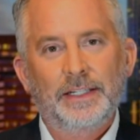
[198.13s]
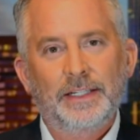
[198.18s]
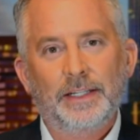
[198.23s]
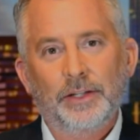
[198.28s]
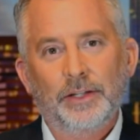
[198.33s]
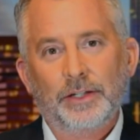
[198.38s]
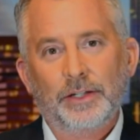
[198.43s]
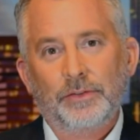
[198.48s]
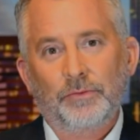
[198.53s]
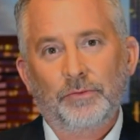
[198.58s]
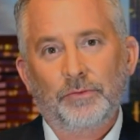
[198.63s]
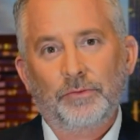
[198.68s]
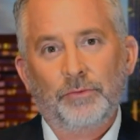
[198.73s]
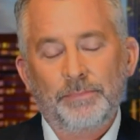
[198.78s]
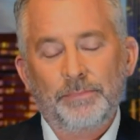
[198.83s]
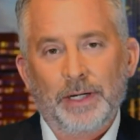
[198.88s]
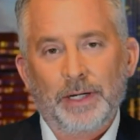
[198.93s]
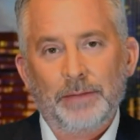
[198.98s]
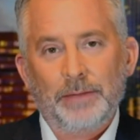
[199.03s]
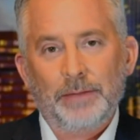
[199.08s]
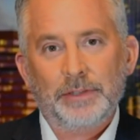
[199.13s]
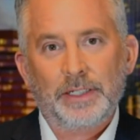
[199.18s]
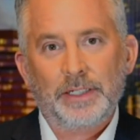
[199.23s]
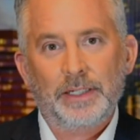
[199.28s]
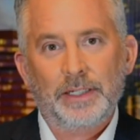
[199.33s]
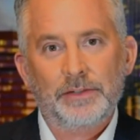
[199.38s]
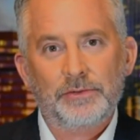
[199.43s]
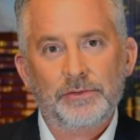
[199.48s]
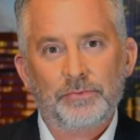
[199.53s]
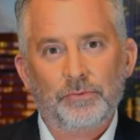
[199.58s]
that look,
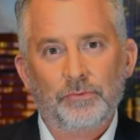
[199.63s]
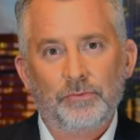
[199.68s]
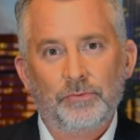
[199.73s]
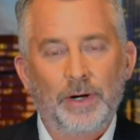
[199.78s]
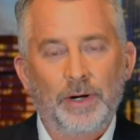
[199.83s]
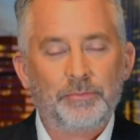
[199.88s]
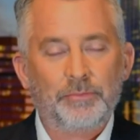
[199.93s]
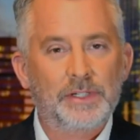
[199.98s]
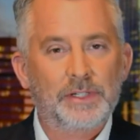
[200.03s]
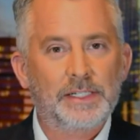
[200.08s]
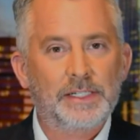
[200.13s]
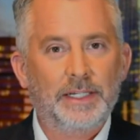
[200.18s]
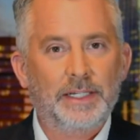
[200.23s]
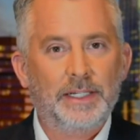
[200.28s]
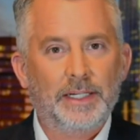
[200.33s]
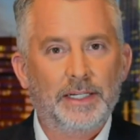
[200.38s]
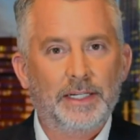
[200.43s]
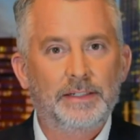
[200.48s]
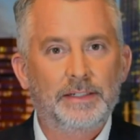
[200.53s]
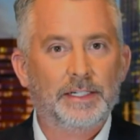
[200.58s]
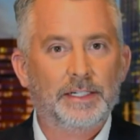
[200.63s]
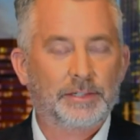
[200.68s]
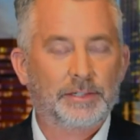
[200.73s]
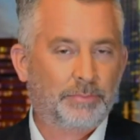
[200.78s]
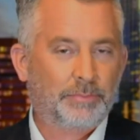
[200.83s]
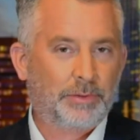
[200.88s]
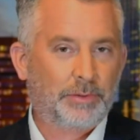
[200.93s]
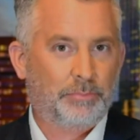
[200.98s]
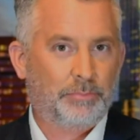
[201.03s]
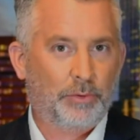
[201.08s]
Republicans represent a
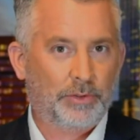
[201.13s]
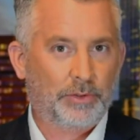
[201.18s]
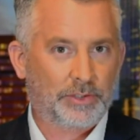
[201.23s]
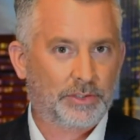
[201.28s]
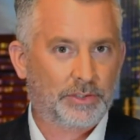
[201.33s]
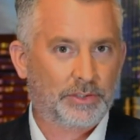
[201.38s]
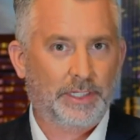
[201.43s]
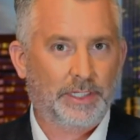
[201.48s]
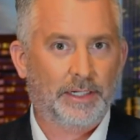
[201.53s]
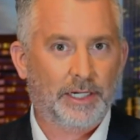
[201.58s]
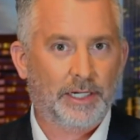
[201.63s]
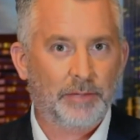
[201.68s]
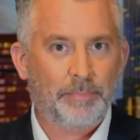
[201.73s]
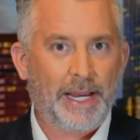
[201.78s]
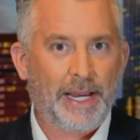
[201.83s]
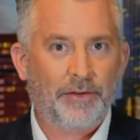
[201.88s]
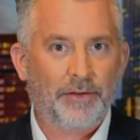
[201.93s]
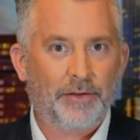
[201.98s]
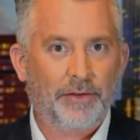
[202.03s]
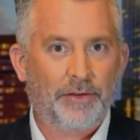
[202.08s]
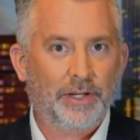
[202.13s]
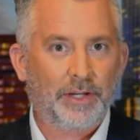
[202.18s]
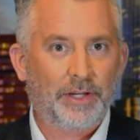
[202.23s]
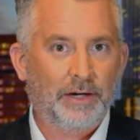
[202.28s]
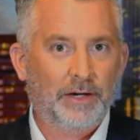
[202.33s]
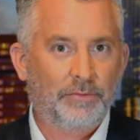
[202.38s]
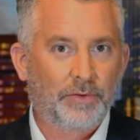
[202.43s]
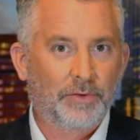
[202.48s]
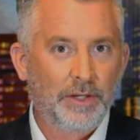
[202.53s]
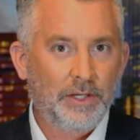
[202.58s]
disproportionate amount
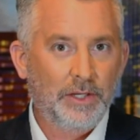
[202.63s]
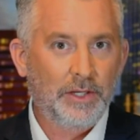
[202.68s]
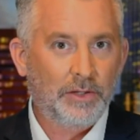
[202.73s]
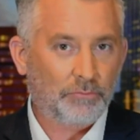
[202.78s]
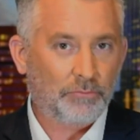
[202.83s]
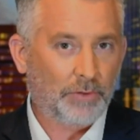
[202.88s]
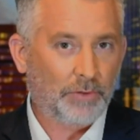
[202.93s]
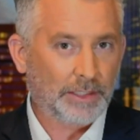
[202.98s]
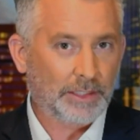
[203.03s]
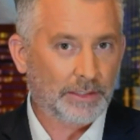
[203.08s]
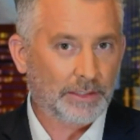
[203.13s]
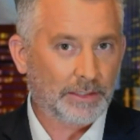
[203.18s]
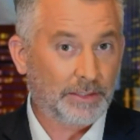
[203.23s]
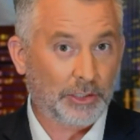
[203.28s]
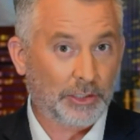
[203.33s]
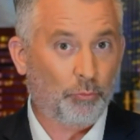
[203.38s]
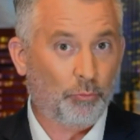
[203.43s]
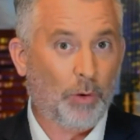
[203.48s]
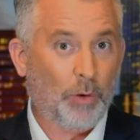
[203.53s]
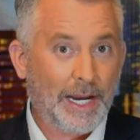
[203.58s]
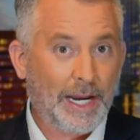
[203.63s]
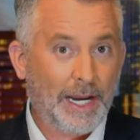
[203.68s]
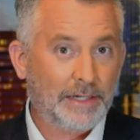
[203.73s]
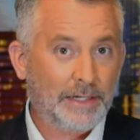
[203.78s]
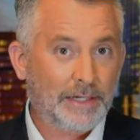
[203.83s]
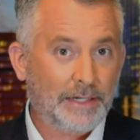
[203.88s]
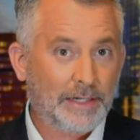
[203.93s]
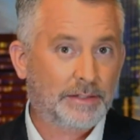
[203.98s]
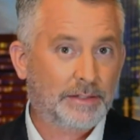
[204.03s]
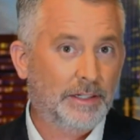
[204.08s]
of relative
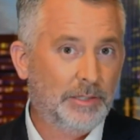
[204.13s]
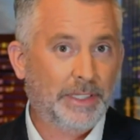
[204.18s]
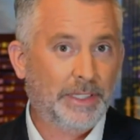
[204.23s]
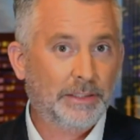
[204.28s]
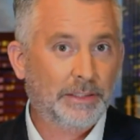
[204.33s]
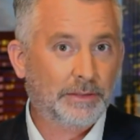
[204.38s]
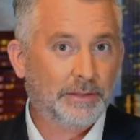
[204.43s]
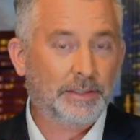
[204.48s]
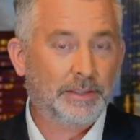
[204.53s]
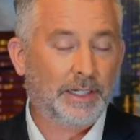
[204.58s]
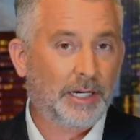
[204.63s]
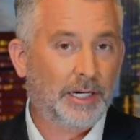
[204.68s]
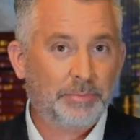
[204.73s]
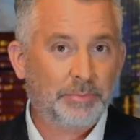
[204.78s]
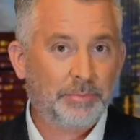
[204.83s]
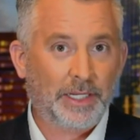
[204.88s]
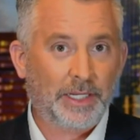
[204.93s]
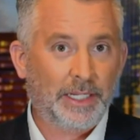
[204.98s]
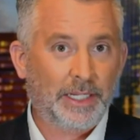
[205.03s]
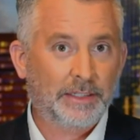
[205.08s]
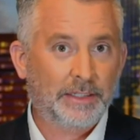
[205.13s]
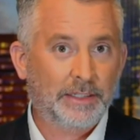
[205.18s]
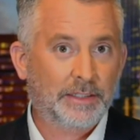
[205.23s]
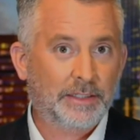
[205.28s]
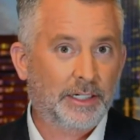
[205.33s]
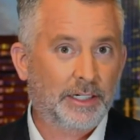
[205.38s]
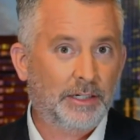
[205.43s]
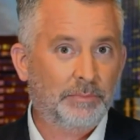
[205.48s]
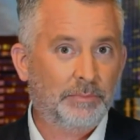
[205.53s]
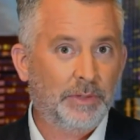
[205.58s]
white, middle to upper
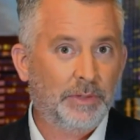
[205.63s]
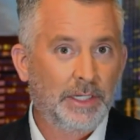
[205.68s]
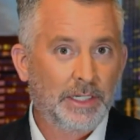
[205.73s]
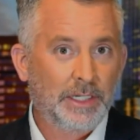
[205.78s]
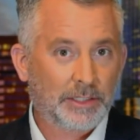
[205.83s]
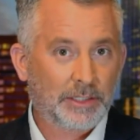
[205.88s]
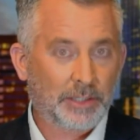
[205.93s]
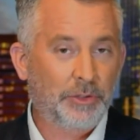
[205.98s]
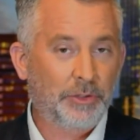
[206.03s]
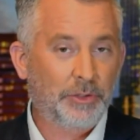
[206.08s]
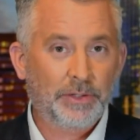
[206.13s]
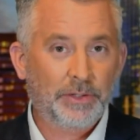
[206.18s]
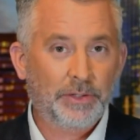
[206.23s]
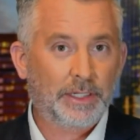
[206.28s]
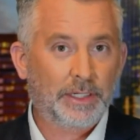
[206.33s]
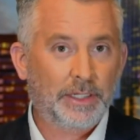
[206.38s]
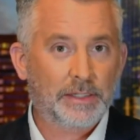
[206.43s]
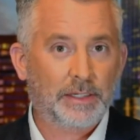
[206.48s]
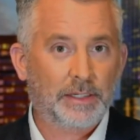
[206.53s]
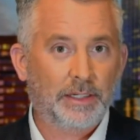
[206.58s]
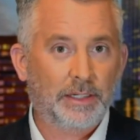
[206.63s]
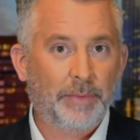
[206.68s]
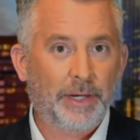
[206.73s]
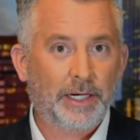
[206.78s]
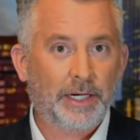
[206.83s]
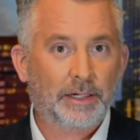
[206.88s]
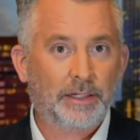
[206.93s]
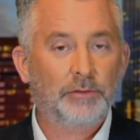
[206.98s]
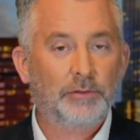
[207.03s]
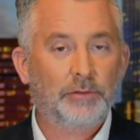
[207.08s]
income communities in
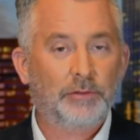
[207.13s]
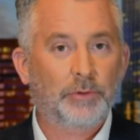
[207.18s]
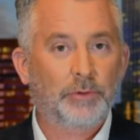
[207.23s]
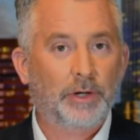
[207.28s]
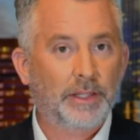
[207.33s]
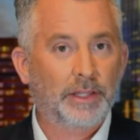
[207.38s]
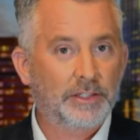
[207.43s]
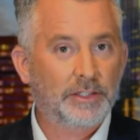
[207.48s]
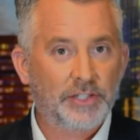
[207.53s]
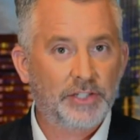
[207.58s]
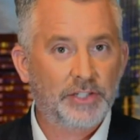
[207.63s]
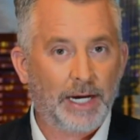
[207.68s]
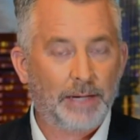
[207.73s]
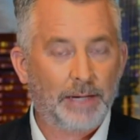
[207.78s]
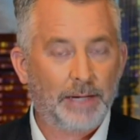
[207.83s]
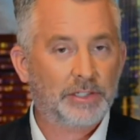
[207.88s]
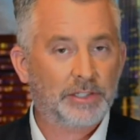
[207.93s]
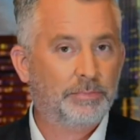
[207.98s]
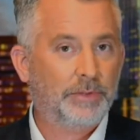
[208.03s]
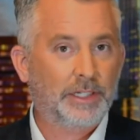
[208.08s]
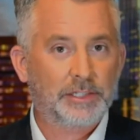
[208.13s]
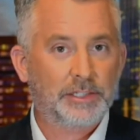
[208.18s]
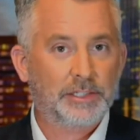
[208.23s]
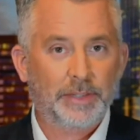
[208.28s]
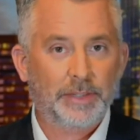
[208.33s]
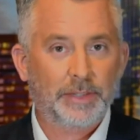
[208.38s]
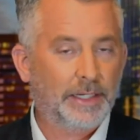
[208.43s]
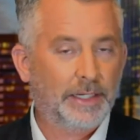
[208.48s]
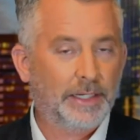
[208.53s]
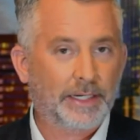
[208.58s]
America where the job
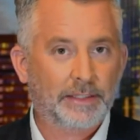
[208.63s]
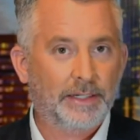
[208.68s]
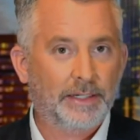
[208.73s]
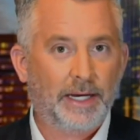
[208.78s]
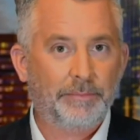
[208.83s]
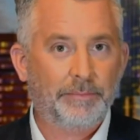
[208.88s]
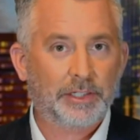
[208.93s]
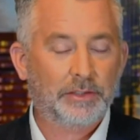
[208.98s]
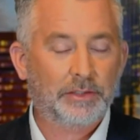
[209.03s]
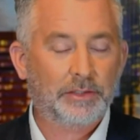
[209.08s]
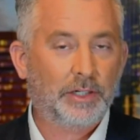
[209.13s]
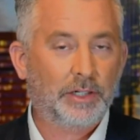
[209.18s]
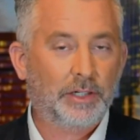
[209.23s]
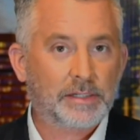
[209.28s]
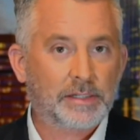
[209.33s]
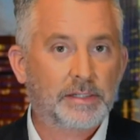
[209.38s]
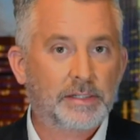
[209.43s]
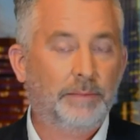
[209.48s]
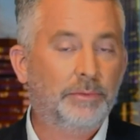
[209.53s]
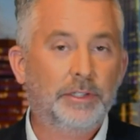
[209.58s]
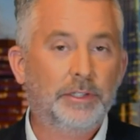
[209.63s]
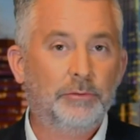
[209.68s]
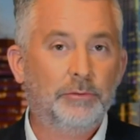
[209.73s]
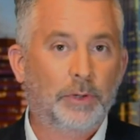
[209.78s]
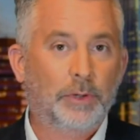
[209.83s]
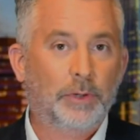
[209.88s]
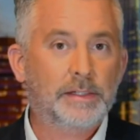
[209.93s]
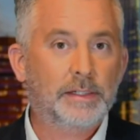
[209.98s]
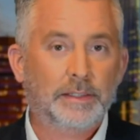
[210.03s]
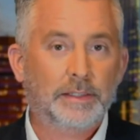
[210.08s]
displacement and economic loss simply
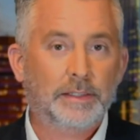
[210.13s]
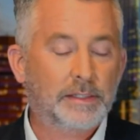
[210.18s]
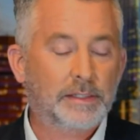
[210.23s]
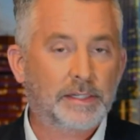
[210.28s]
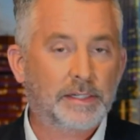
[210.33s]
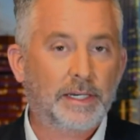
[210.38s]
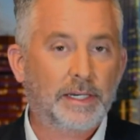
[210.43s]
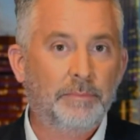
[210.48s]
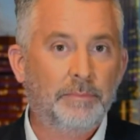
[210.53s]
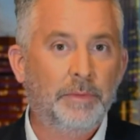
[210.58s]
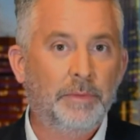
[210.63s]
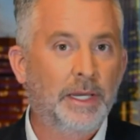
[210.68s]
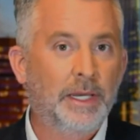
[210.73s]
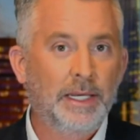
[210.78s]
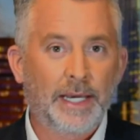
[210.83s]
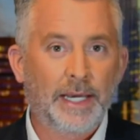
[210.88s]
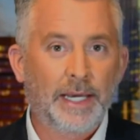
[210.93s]
wasn't the same